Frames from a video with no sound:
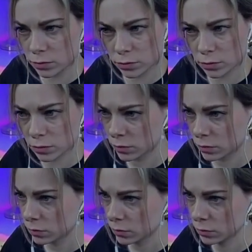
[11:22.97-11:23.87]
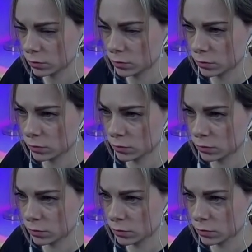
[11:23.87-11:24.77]

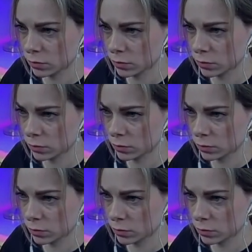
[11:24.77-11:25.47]
This person isn't speaking.